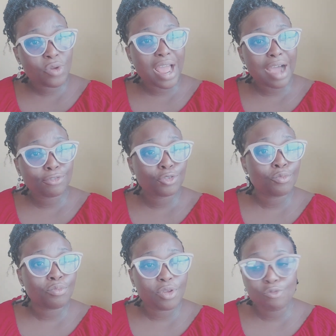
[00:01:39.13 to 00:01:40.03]
we have
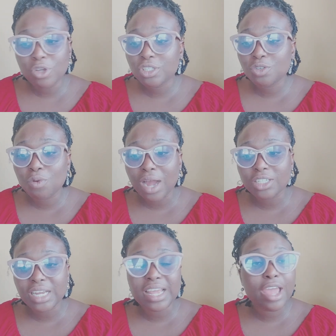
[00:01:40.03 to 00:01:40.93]
to, which thing will
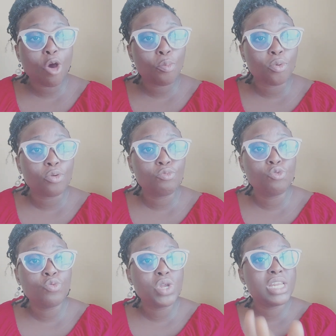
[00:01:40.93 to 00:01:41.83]
actually help,
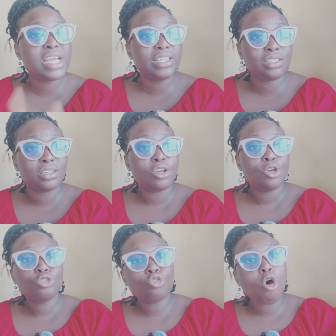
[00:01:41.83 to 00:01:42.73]
we need
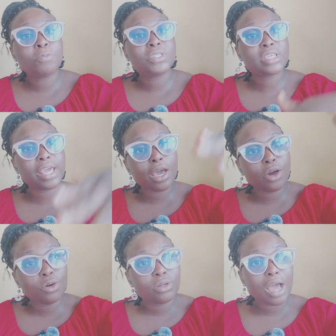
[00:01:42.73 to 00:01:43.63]
to
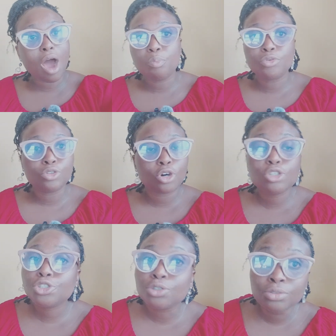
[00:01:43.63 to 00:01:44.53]
upscale our
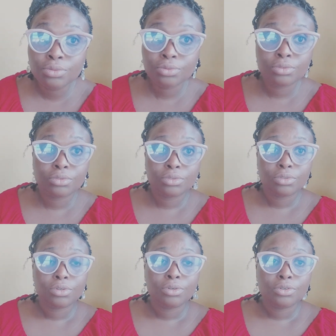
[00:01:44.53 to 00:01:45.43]
production
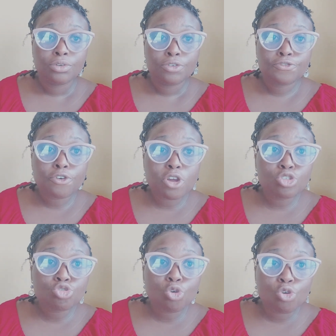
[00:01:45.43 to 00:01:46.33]
for
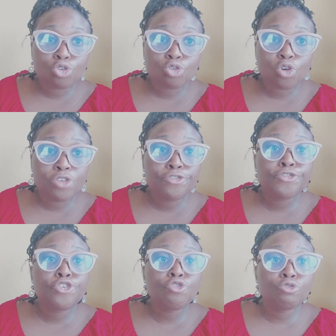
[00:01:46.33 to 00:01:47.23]
us to
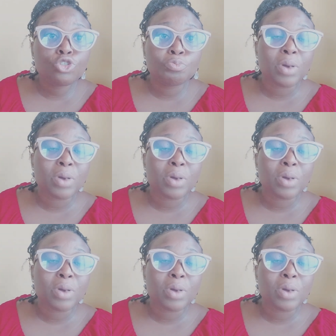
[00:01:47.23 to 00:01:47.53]
infuse